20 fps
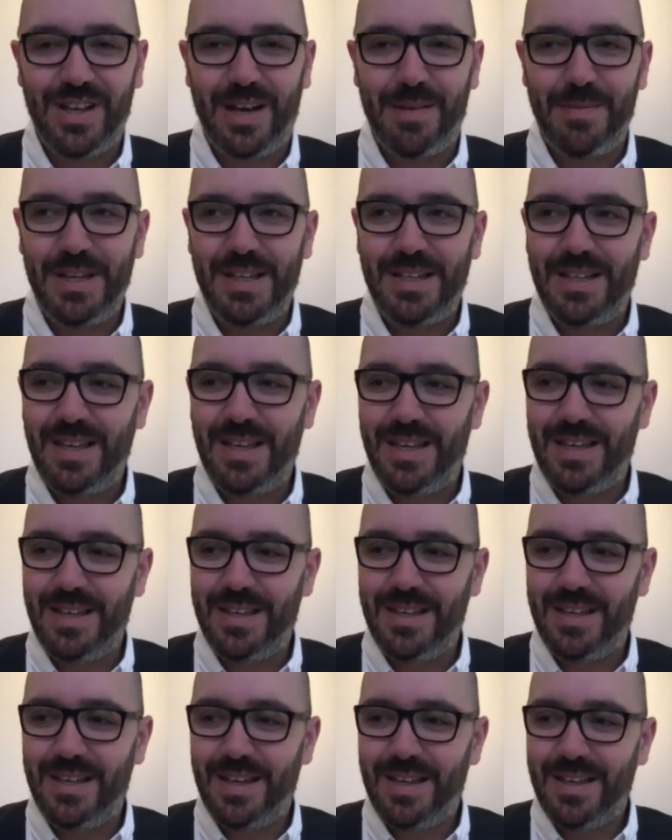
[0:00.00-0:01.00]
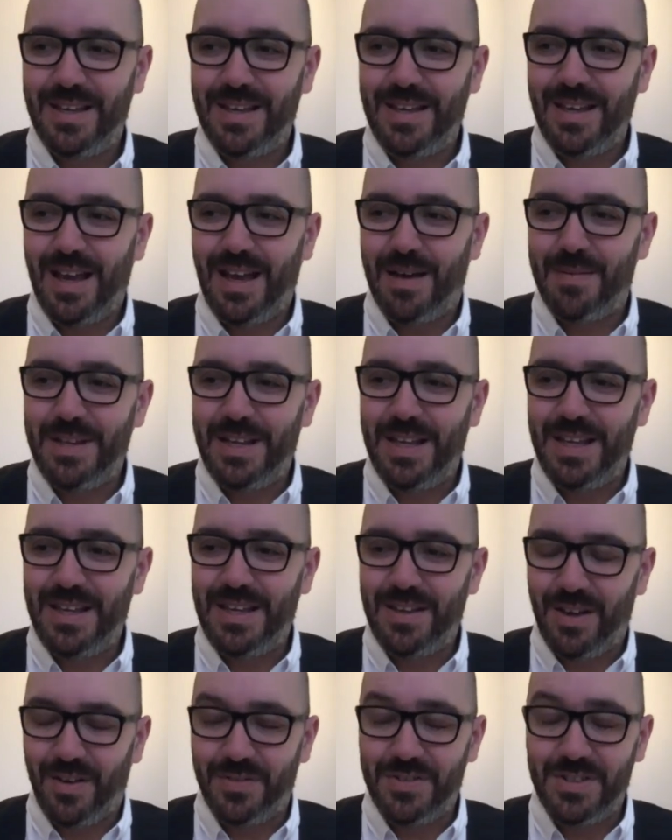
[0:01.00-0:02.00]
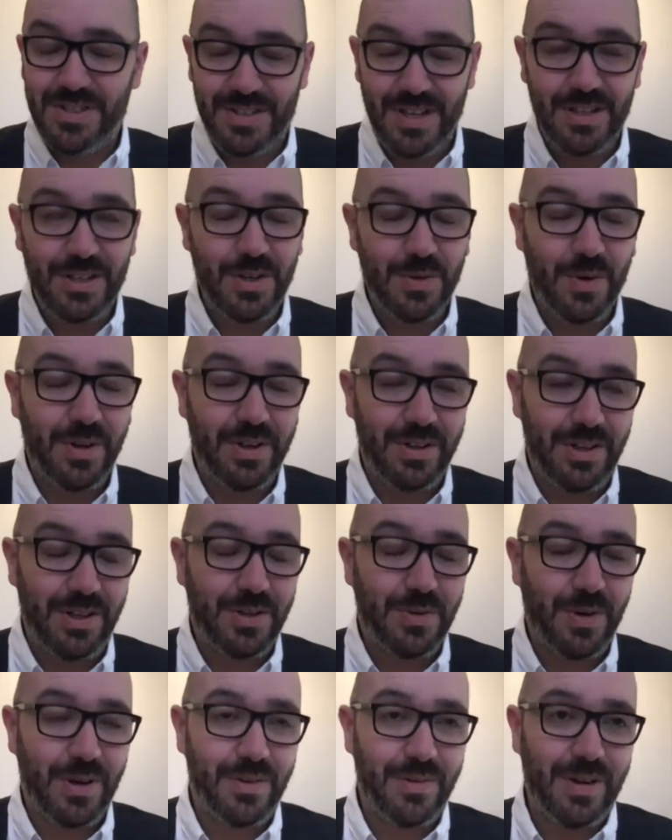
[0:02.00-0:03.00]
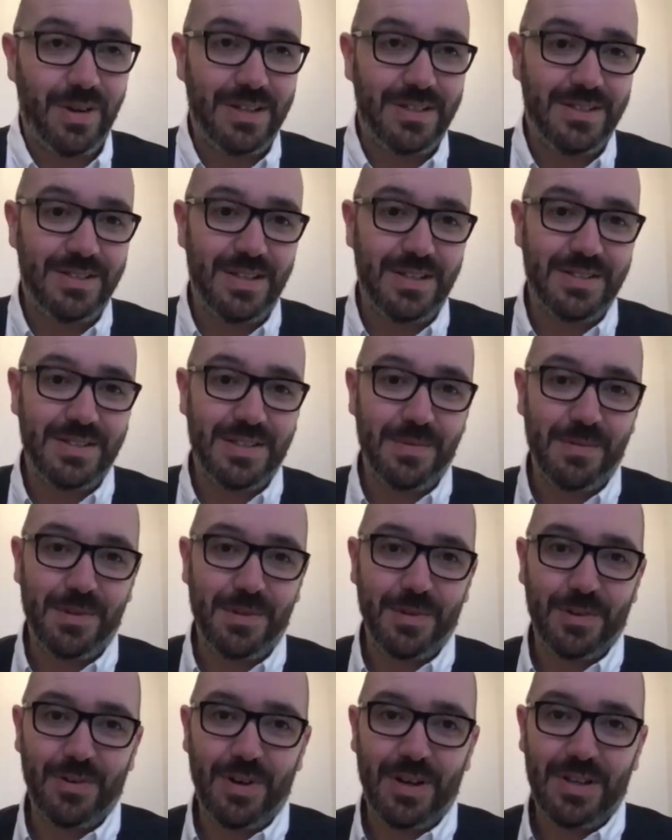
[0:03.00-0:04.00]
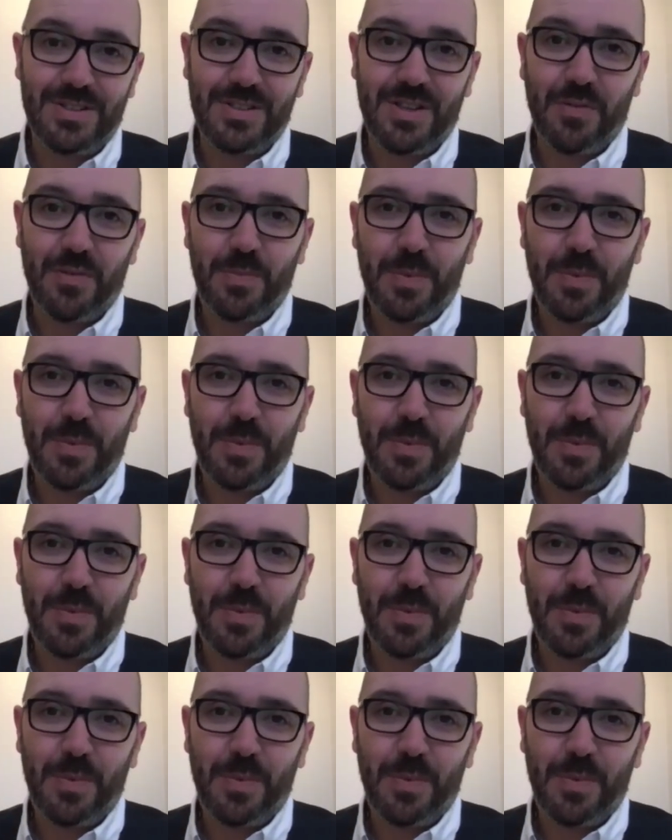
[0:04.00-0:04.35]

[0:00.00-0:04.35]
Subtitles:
I mean, he obviously did go on, and you're quite right, he did some of the great stuff,